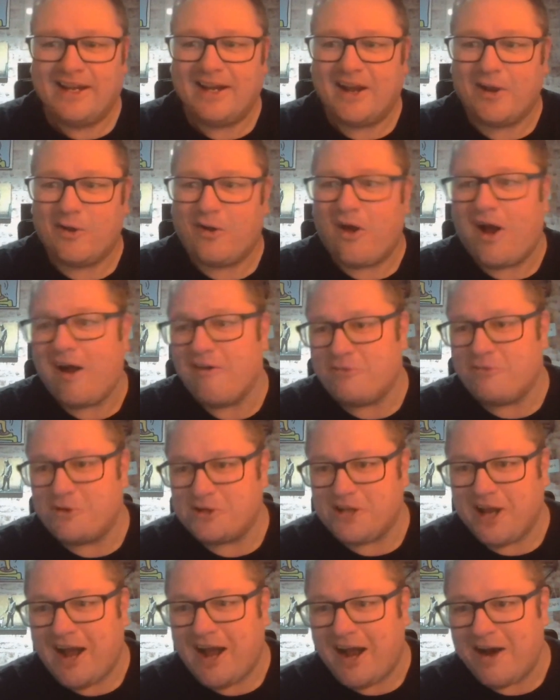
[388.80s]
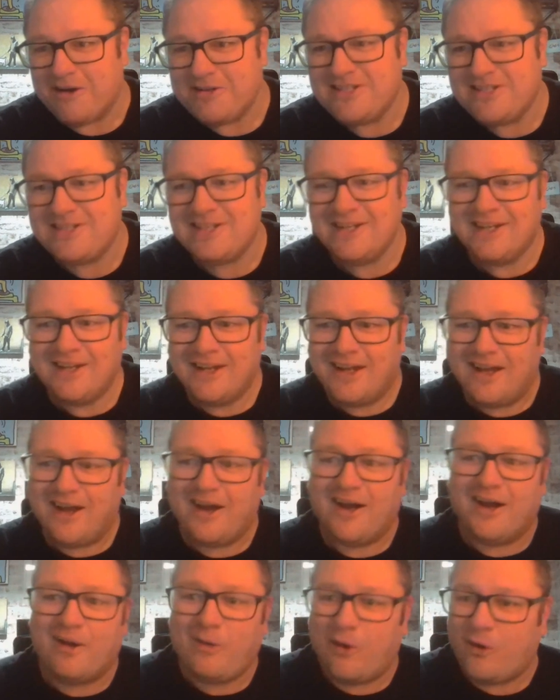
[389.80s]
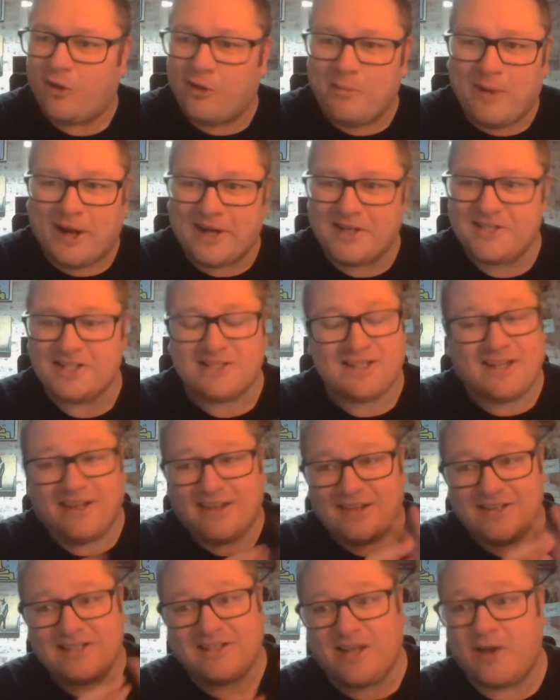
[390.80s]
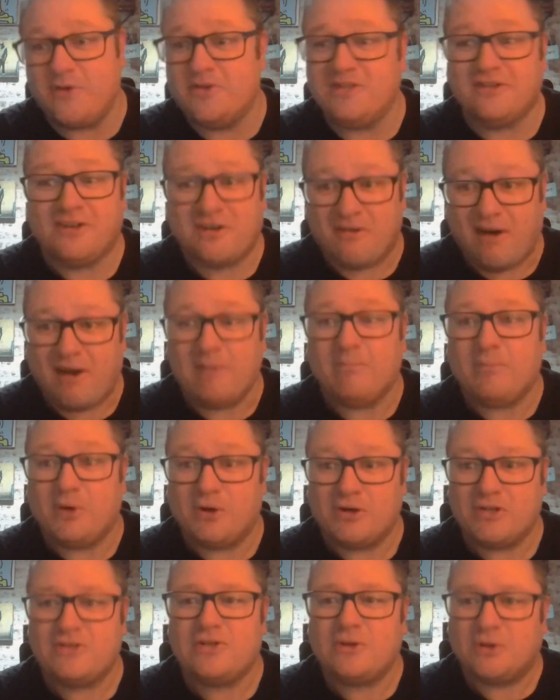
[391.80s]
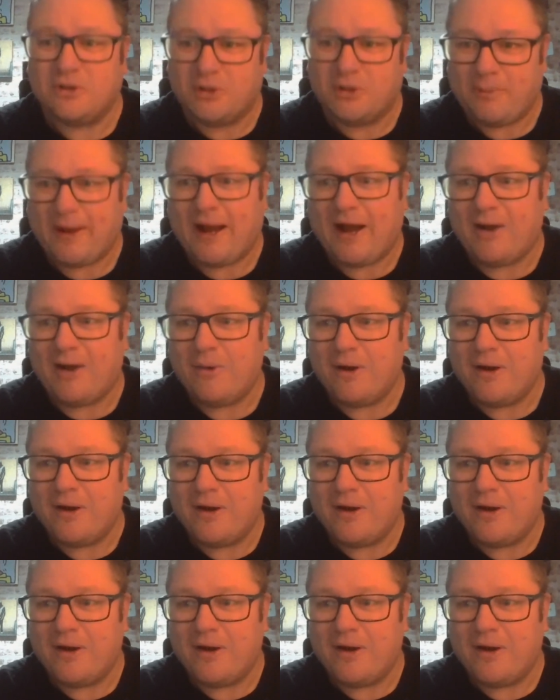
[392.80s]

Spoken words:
Clive Woodhouse, all the managers. I think there's loads of great books all about